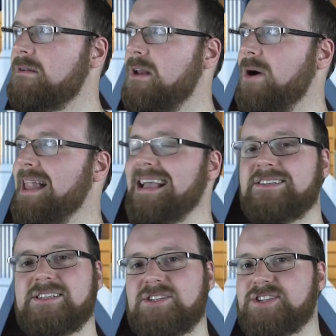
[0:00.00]
You know,
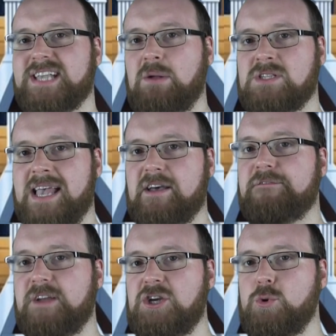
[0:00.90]
Alexis just sounds like a
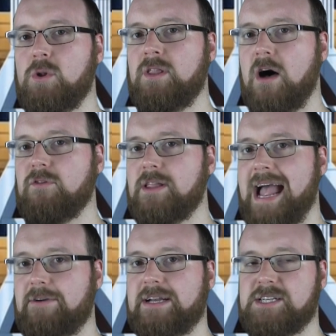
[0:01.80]
visual novel
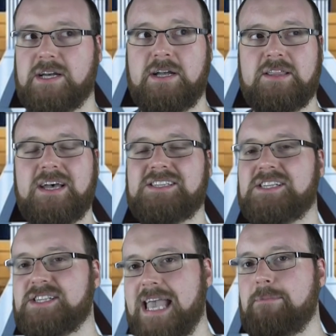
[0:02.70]
character that has
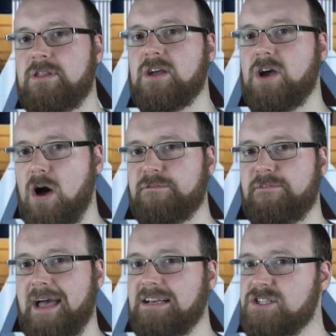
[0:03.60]
escaped the
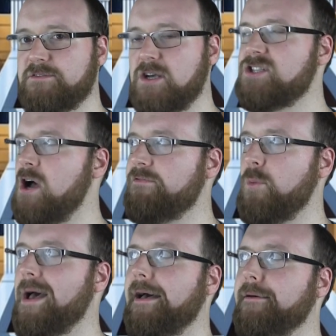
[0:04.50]
confines of her
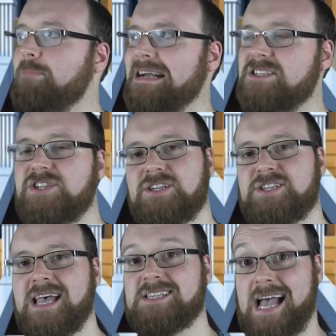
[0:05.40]
software. Bastion
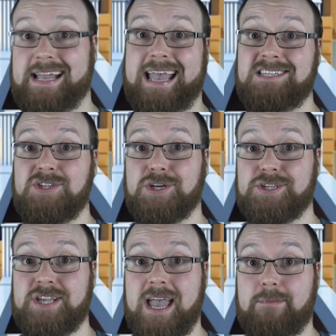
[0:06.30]
says, I guess you can
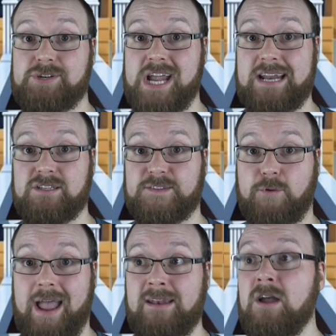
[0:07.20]
say I'm Jaden's
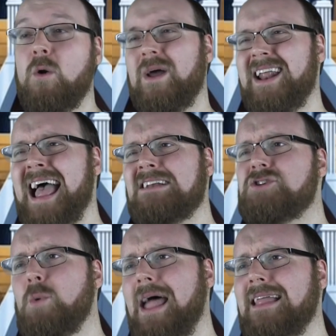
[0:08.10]
friend, when in
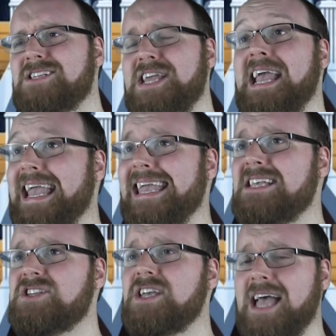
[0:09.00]
actuality, he
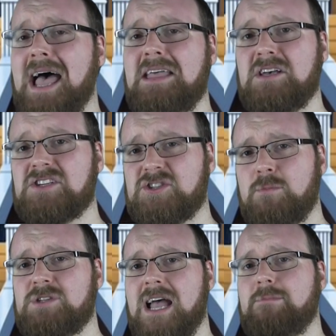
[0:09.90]
is a guy that
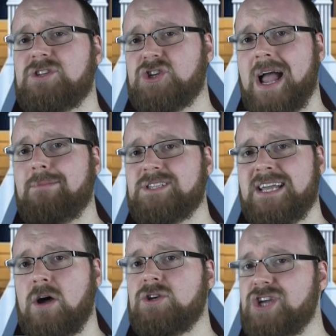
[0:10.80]
sometimes chimes in
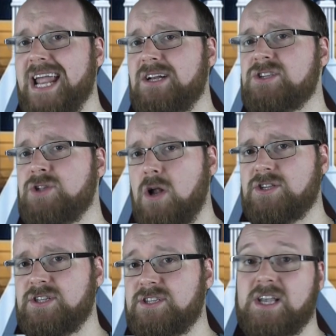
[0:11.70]
on Jaden's
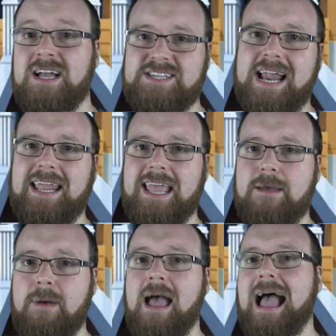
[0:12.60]
nonsense, telling
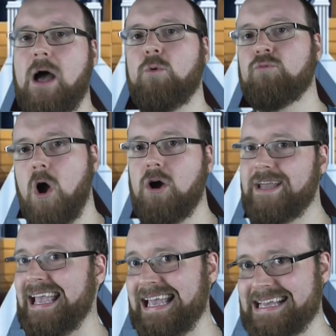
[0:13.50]
him how wrong
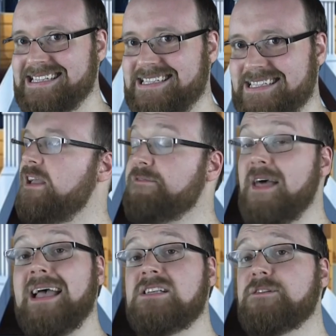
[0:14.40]
he is. If
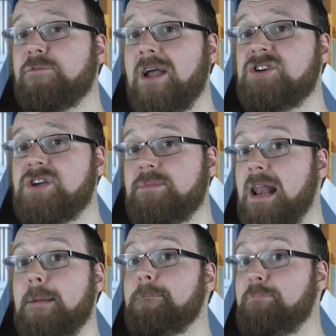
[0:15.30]
that is a friendship, then
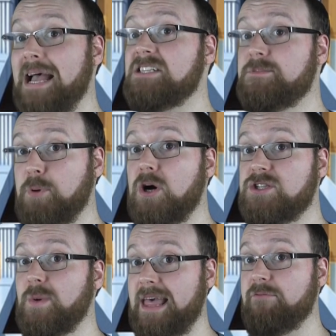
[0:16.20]
I'm best buds
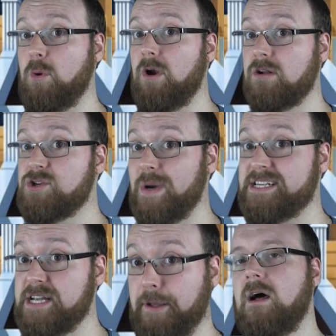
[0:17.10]
with everyone on
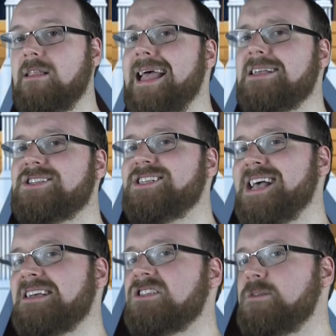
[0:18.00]
Twitter. Alexis
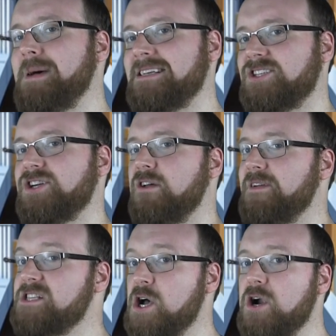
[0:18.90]
asks Bastion if
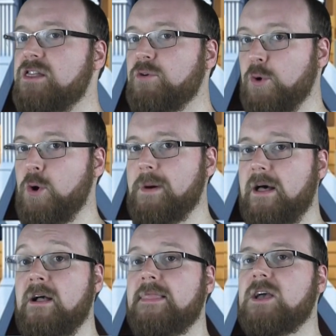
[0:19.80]
he's heard the
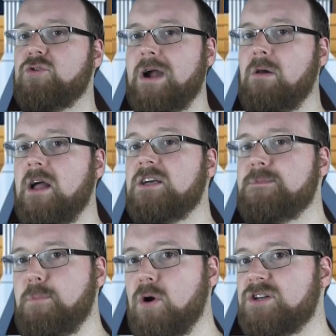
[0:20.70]
rumor that Crowler has
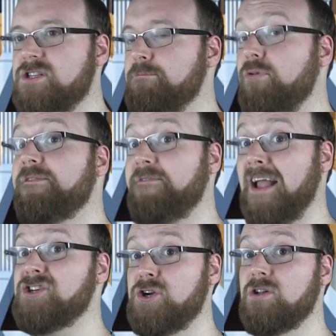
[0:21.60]
booked some
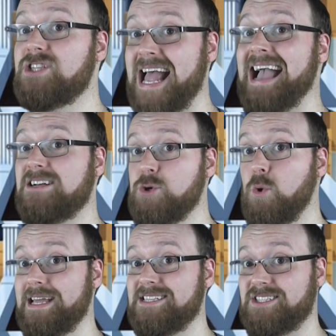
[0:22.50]
professional tag
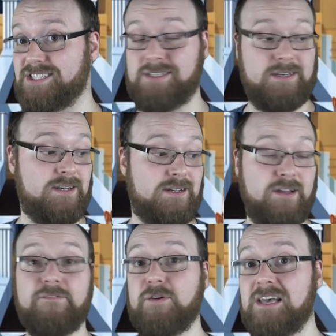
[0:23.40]
duelists
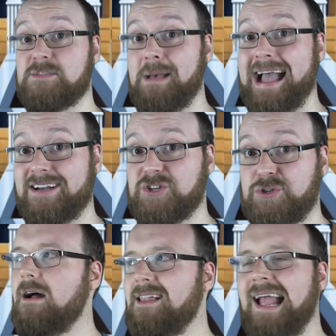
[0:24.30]
for this match.
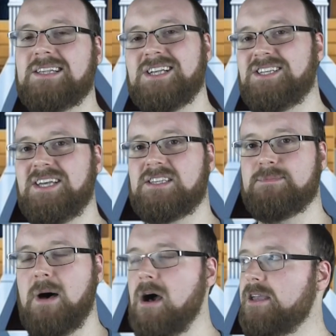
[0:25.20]
Alexis, you
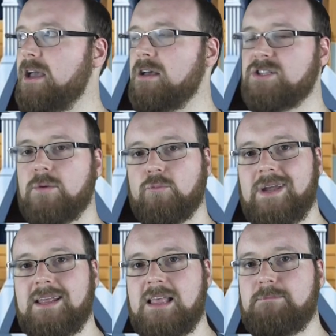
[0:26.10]
smart, you gotta stop
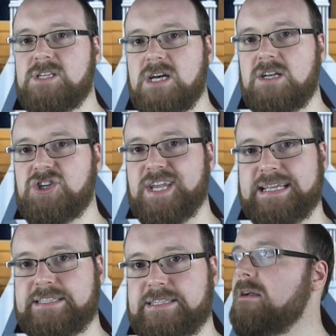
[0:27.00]
reading them dirt
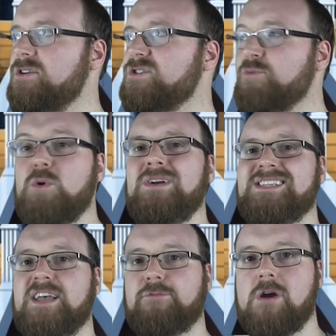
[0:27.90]
sheets. It just ruins
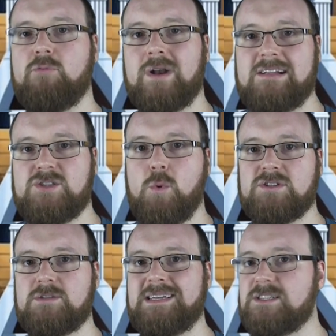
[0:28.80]
it for everyone else who wants
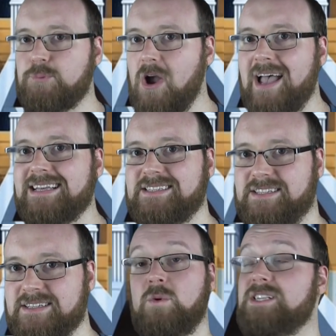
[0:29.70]
to be surprised.
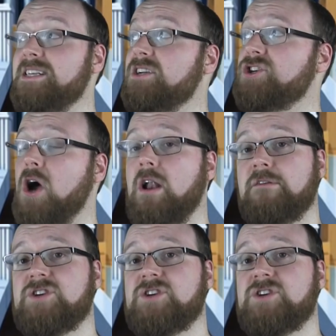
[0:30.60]
We see a shot of